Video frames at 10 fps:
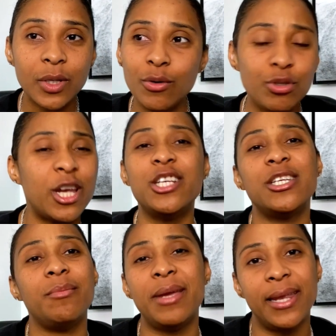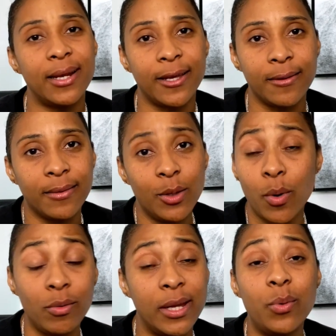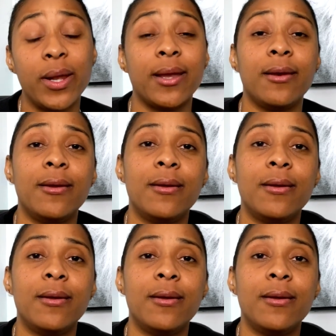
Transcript: you'll change it immediately. You won't deal with it.